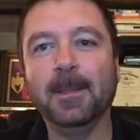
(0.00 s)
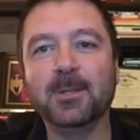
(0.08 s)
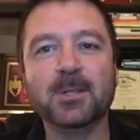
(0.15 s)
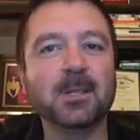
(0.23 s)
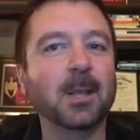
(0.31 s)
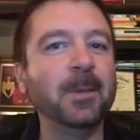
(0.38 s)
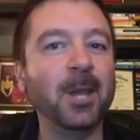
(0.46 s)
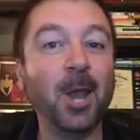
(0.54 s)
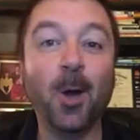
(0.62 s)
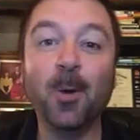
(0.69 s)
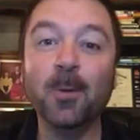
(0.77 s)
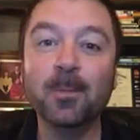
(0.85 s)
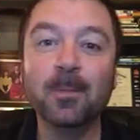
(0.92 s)
Just let me
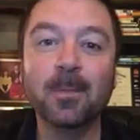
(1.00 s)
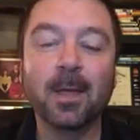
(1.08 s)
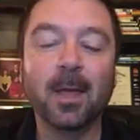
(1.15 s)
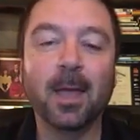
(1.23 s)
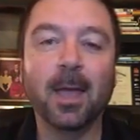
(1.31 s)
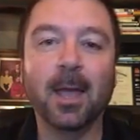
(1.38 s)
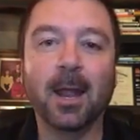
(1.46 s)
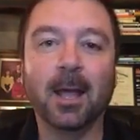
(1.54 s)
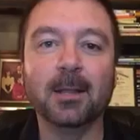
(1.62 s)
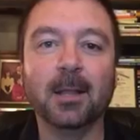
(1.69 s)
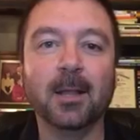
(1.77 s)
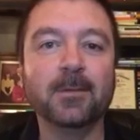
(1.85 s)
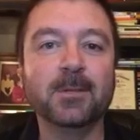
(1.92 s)
know. And I'd
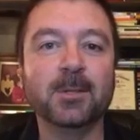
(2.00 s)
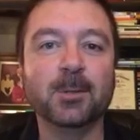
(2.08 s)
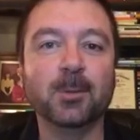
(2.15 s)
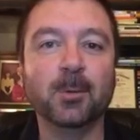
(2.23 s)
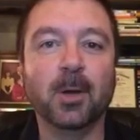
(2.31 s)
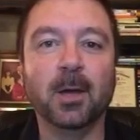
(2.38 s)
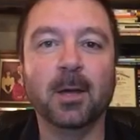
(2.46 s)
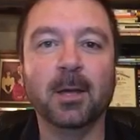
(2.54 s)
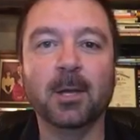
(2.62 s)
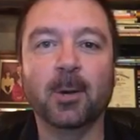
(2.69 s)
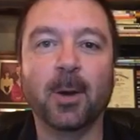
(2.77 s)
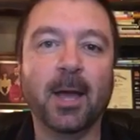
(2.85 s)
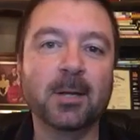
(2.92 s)
love to
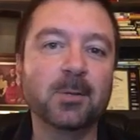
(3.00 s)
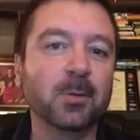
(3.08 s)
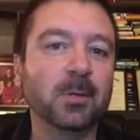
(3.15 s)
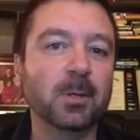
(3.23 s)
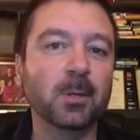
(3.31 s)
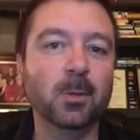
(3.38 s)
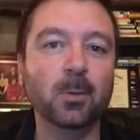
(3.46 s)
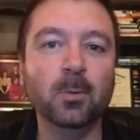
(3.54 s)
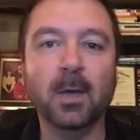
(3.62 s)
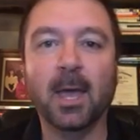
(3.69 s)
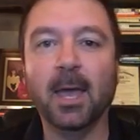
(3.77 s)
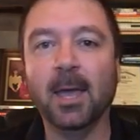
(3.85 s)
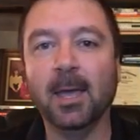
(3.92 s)
interact with you,
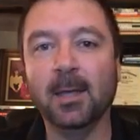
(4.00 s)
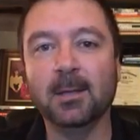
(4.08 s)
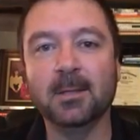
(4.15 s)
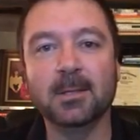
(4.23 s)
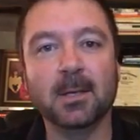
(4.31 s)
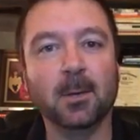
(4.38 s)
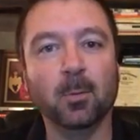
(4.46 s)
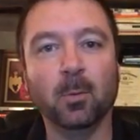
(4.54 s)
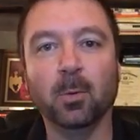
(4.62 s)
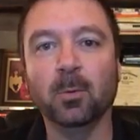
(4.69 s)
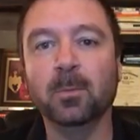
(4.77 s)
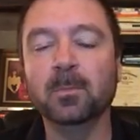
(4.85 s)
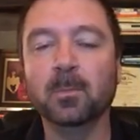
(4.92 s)
and
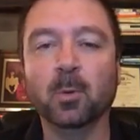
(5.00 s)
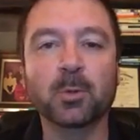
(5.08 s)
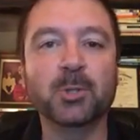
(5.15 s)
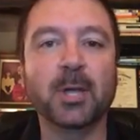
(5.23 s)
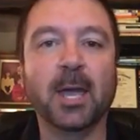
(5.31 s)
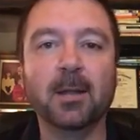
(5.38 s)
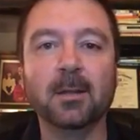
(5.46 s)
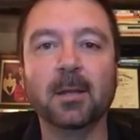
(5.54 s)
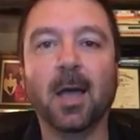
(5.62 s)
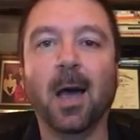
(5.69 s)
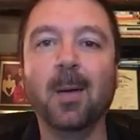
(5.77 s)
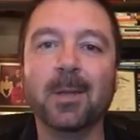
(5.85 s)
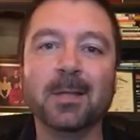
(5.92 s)
we'll chat in the
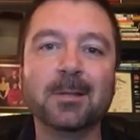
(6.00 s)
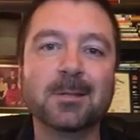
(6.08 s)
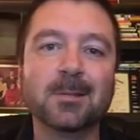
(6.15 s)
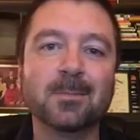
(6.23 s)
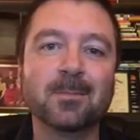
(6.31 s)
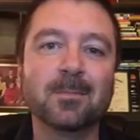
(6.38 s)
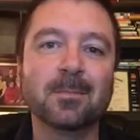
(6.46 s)
comments.